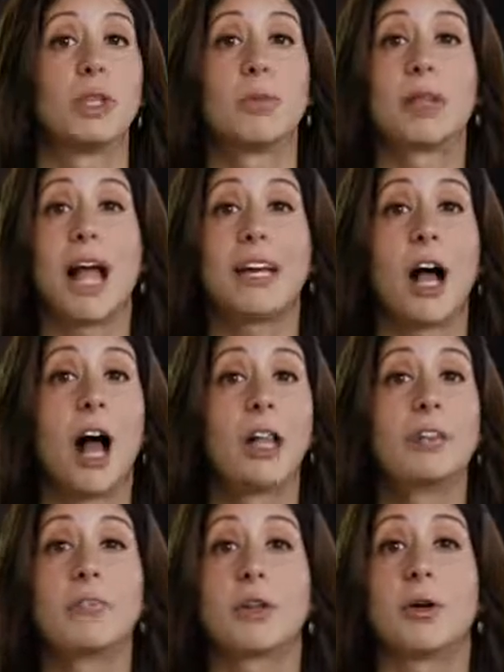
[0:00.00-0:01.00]
will apply to
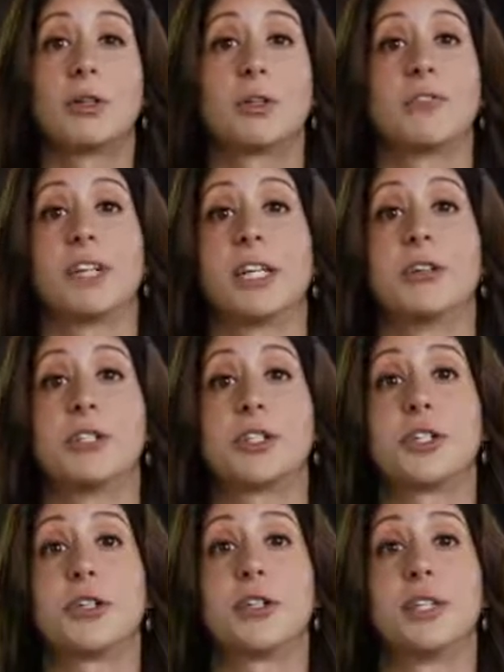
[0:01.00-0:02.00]
all of your older videos
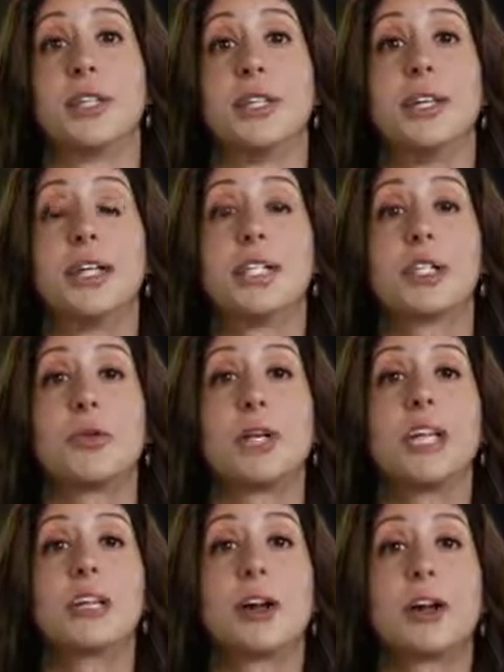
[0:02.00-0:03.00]
too, so
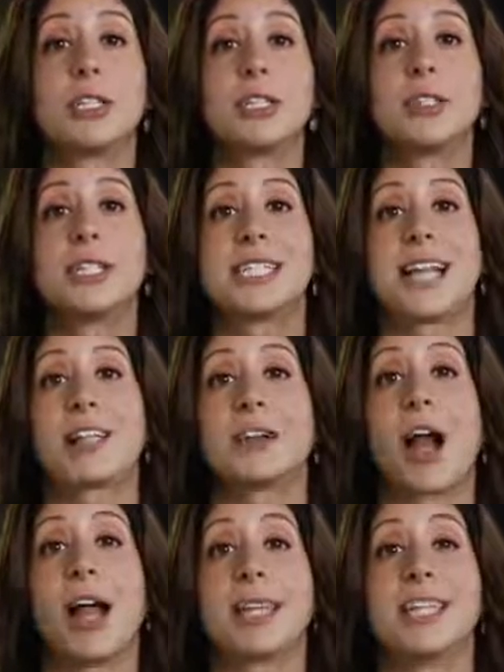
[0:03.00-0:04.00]
we encourage you to set
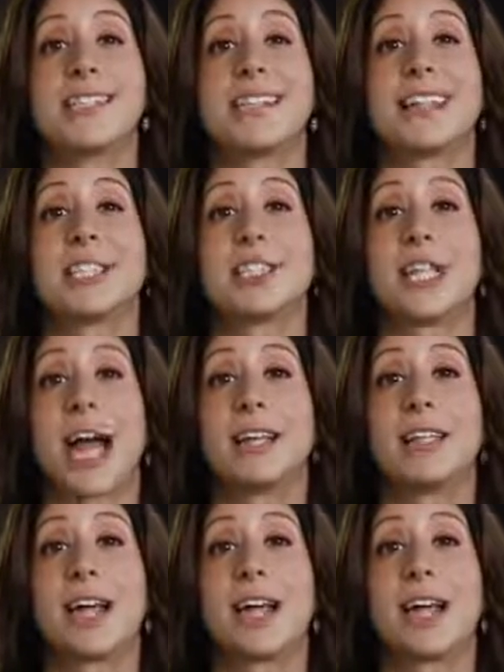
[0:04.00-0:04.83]
your audience at the channel